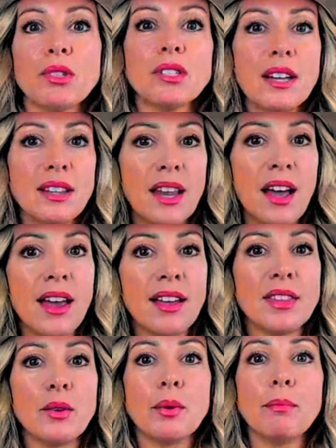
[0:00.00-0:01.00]
sunlight
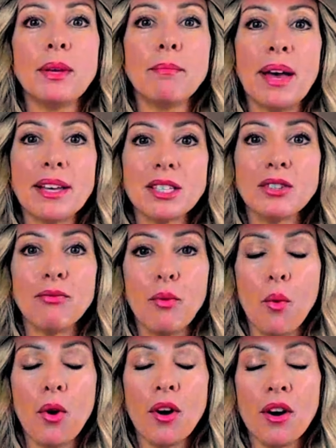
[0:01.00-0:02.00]
that would be best
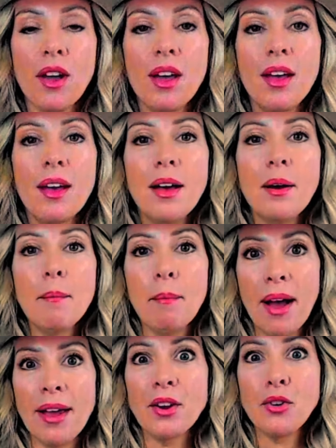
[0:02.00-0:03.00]
for
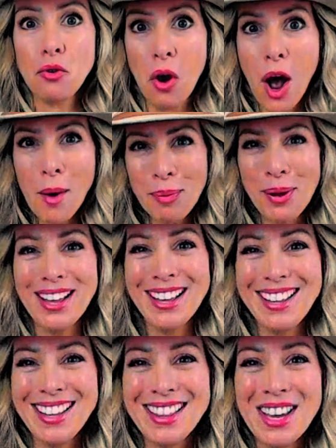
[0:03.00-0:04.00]
my crop
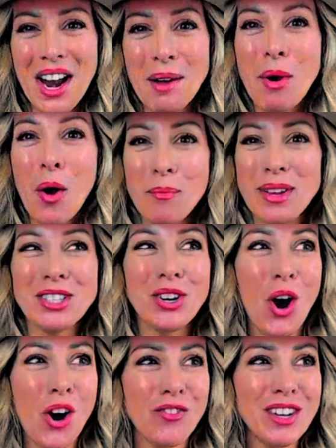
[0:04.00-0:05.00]
that I'm hoping to
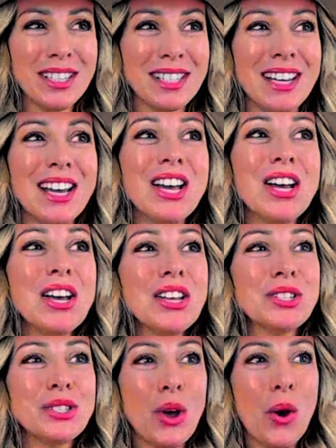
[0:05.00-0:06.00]
harvest.
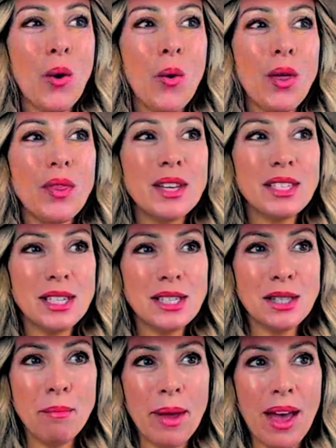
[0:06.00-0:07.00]
So this is
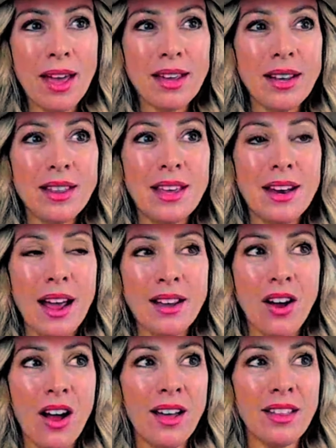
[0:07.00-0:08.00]
the bed that I
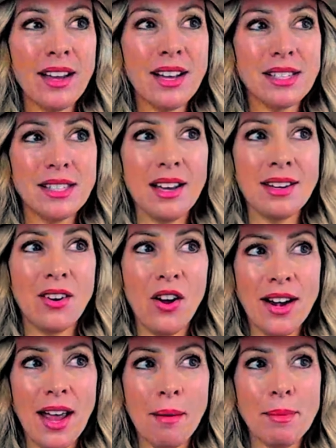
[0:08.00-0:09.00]
got, like I said,
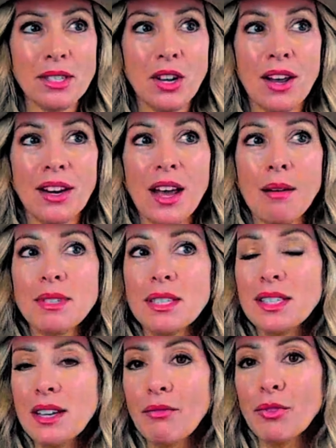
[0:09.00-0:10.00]
on Amazon. It comes in
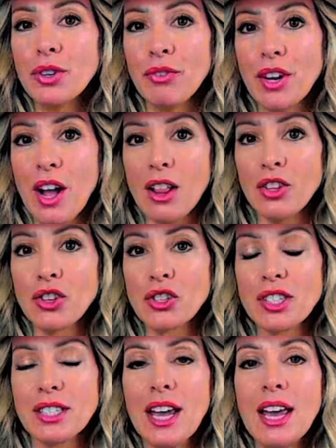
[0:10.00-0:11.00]
several different
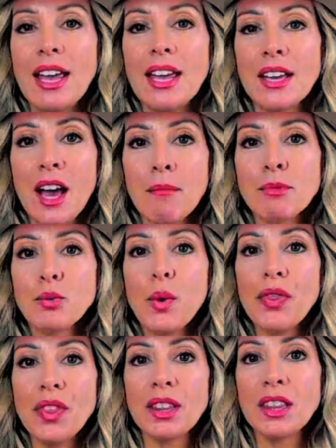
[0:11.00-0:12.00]
colors. It comes
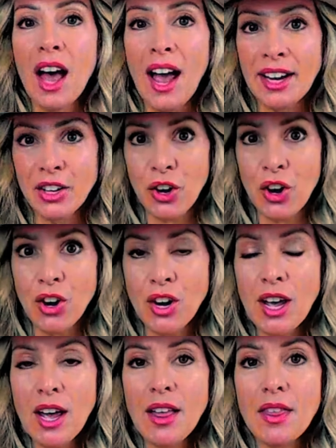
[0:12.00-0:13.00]
with the liner
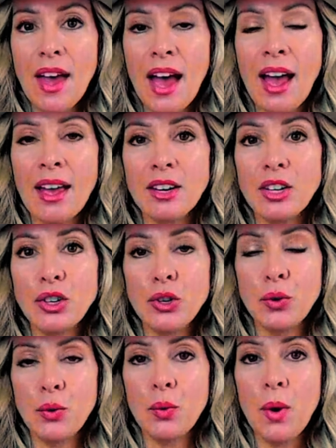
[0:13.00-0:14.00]
that
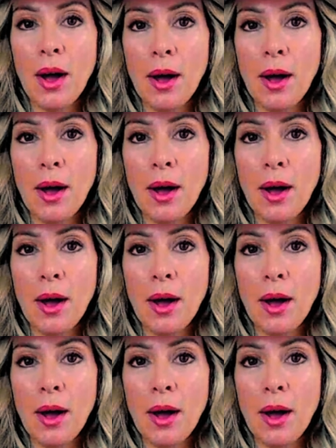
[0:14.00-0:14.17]
you